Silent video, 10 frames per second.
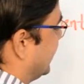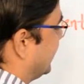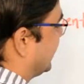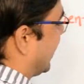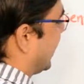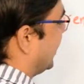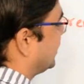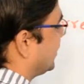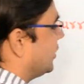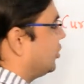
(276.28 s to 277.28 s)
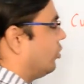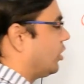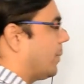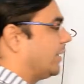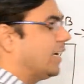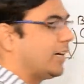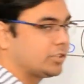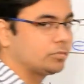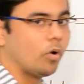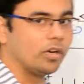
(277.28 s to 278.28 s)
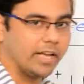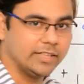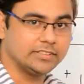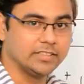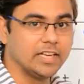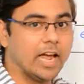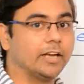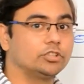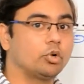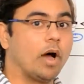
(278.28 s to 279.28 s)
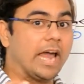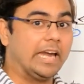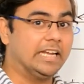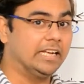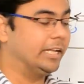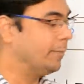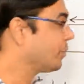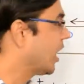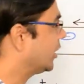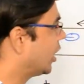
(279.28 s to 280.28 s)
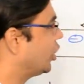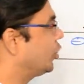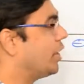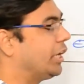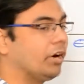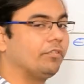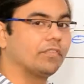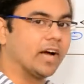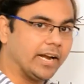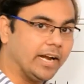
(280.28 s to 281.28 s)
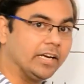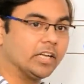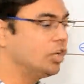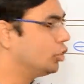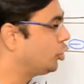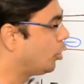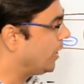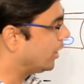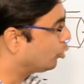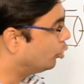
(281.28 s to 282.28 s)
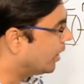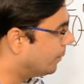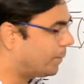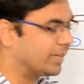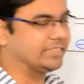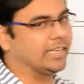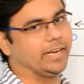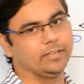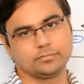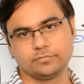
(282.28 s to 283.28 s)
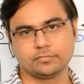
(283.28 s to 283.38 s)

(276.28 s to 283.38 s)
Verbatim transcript: seconds is denoted by the letter small s and so ideally the unit of current should be coulomb per second.